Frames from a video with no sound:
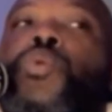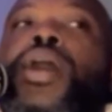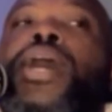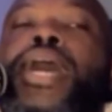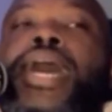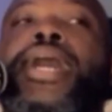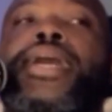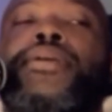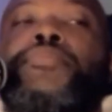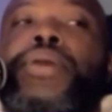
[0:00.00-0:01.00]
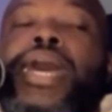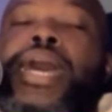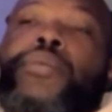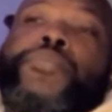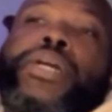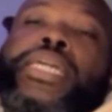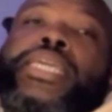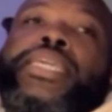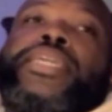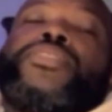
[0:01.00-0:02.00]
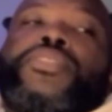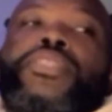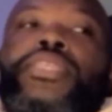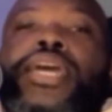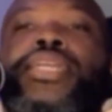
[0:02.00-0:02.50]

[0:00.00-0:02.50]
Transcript: why I'm against the